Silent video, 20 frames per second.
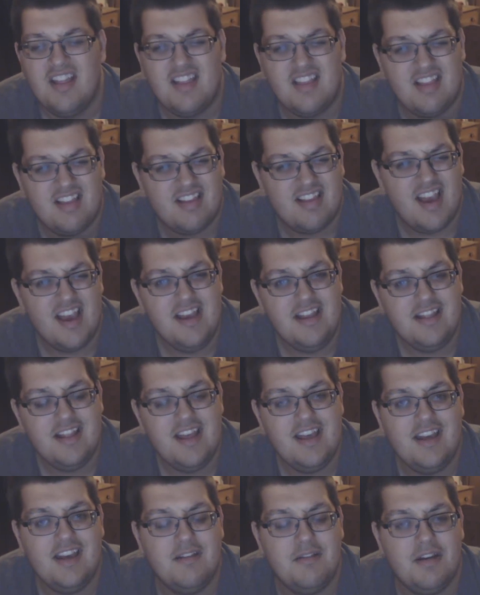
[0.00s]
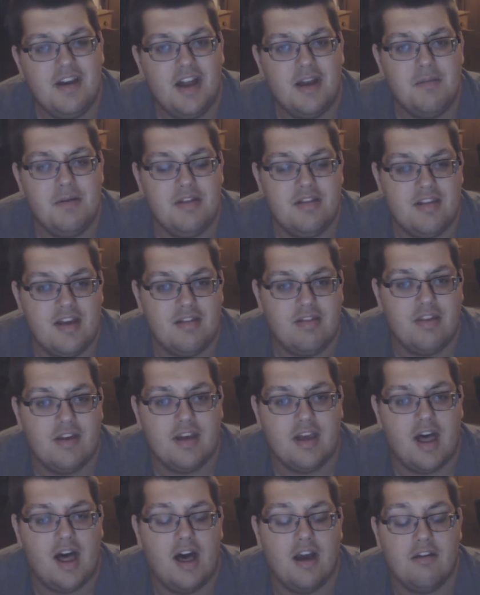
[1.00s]
The same thing can kind of be said for
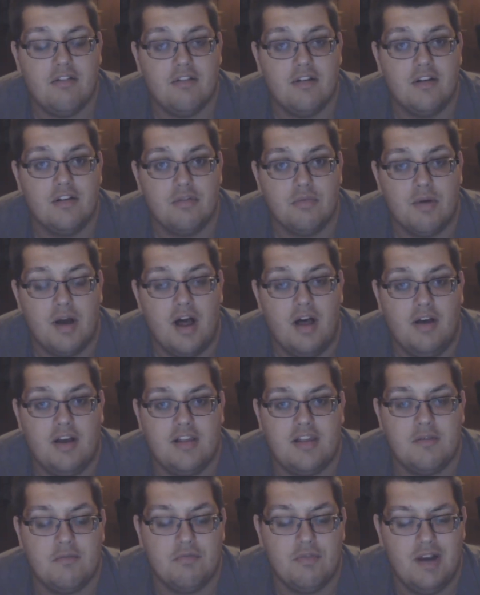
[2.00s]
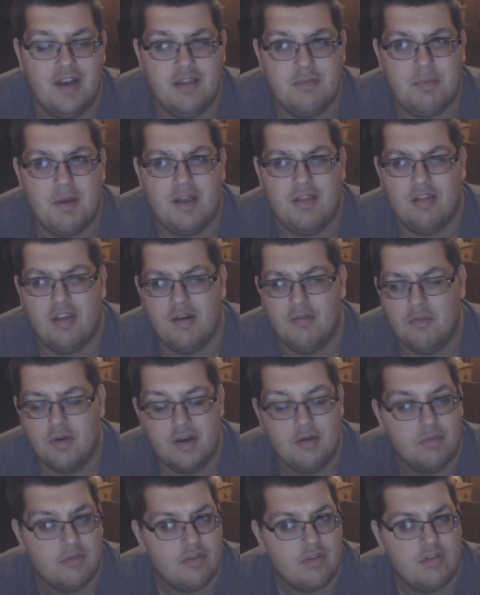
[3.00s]
Kagura as well. It really depends, like,
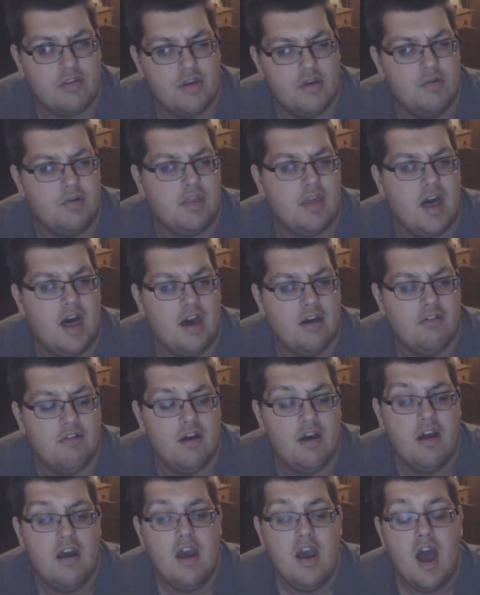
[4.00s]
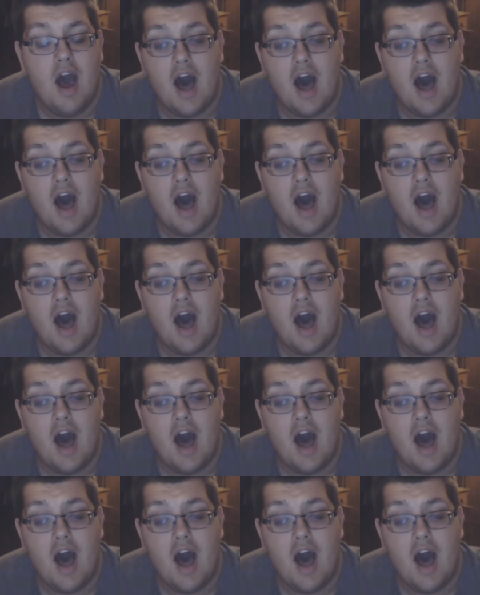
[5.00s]
what he wants to do with Kagura.